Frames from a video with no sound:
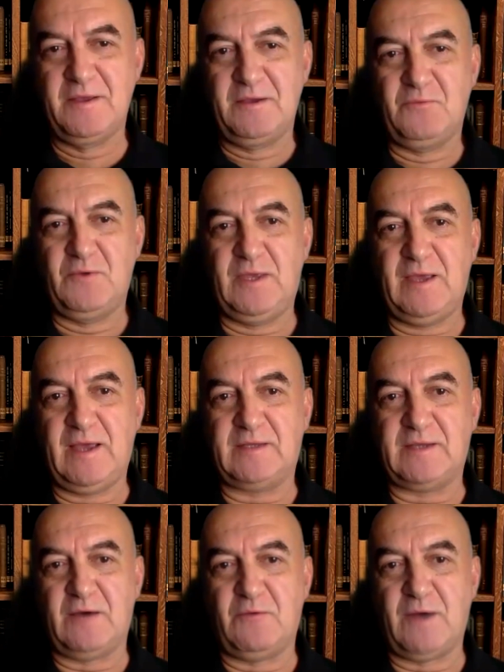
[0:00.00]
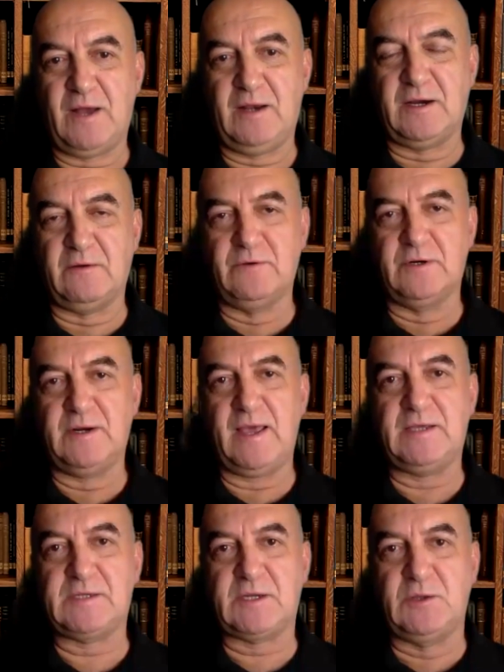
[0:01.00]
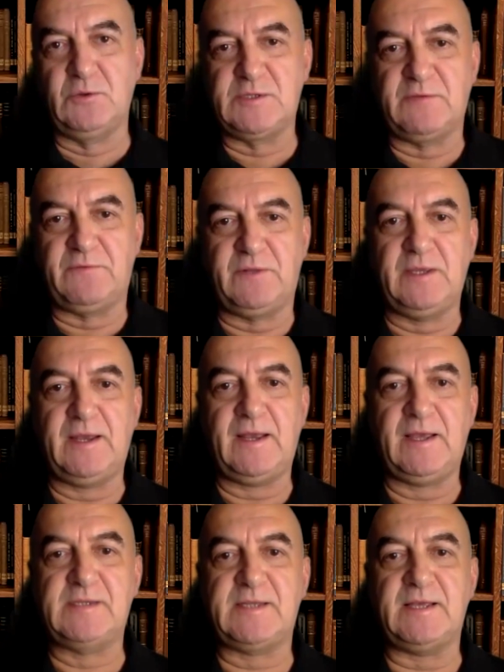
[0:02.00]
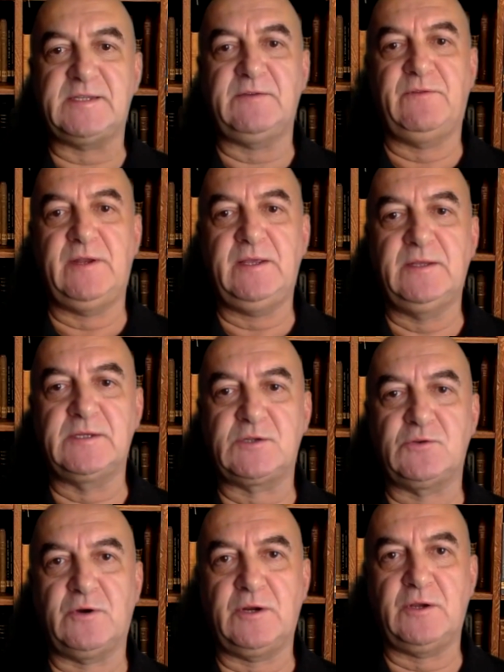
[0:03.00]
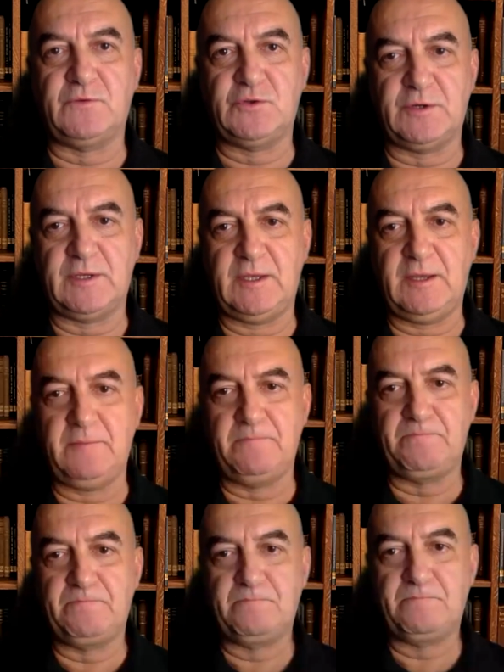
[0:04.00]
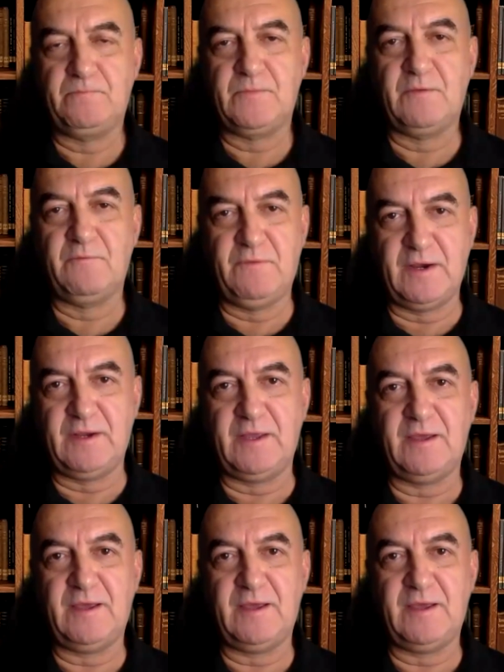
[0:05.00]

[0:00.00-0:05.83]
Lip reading: We at Ahval cover exclusively and extensively the story of Turkey, a very